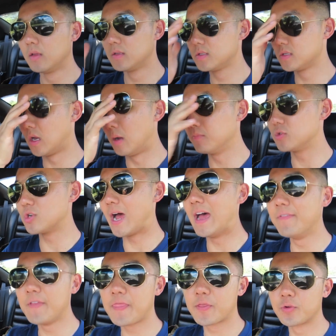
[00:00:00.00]
So I'm
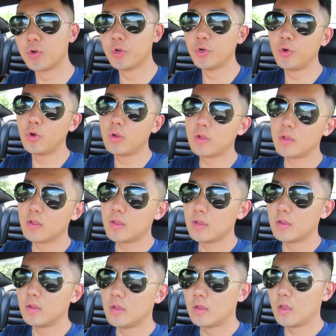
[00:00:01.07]
driving through,
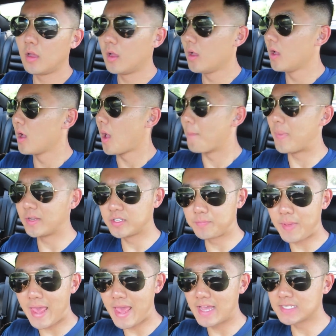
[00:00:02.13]
about to
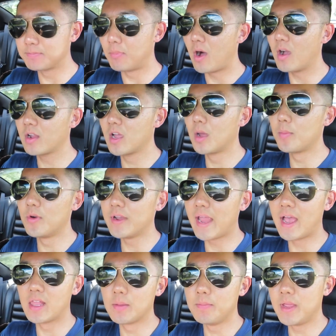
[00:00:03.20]
pass Montgomery,
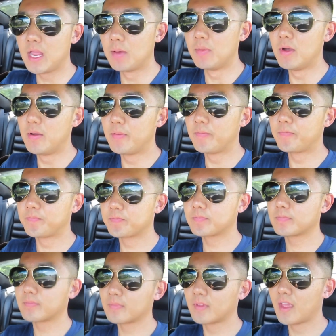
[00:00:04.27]
Alabama.
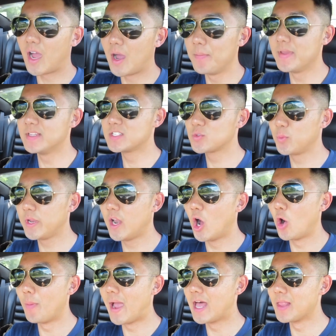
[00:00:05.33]
I'm in Sweet
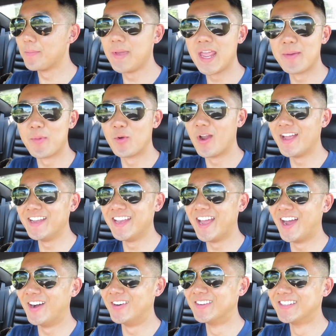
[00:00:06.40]
Home, Alabama right
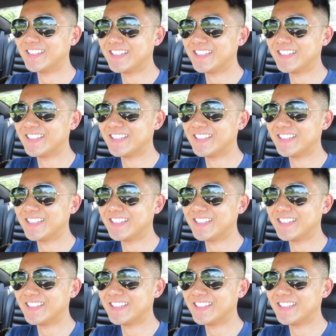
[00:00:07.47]
now.